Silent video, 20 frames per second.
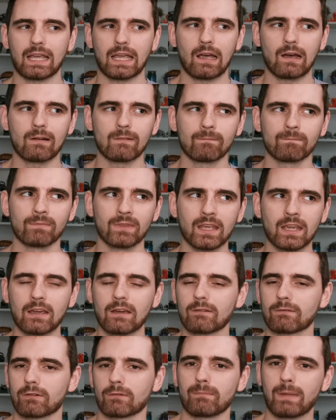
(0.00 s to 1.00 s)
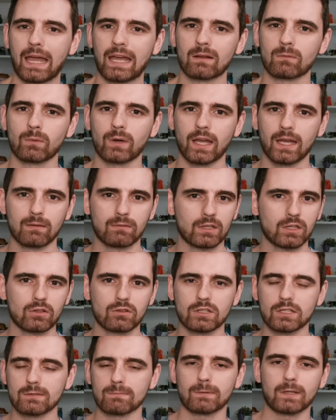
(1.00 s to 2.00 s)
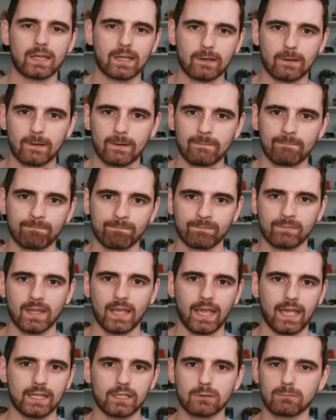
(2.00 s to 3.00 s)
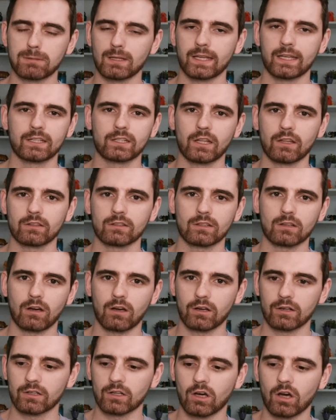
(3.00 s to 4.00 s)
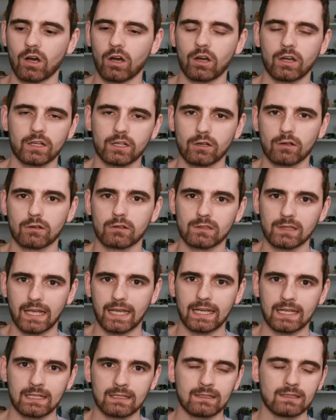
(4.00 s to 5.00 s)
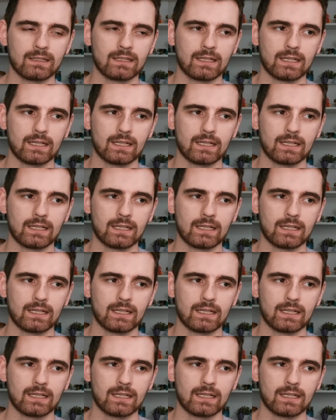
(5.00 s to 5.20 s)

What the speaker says: out. For Madam Web, you just play her and you play another card on her lane,